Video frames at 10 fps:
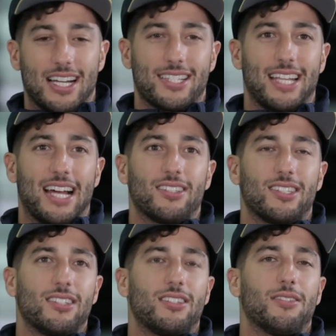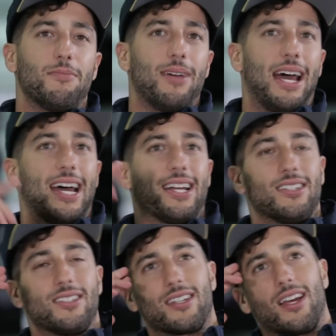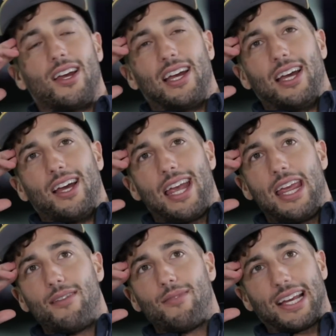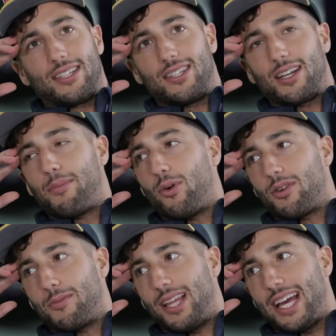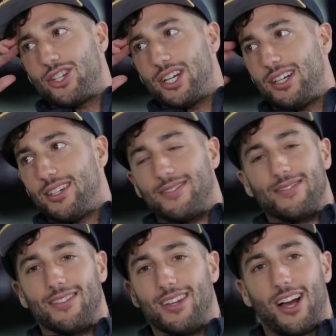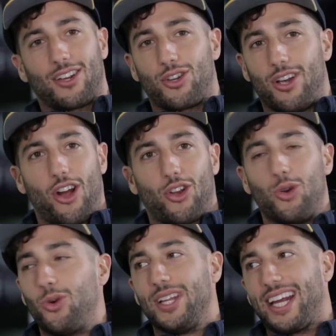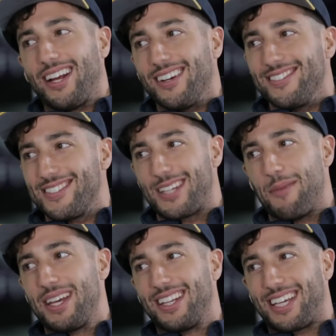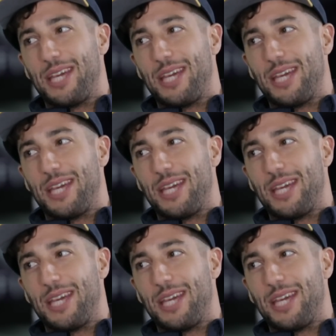A sound system, and in like Singapore and Malaysia, a cooling, something that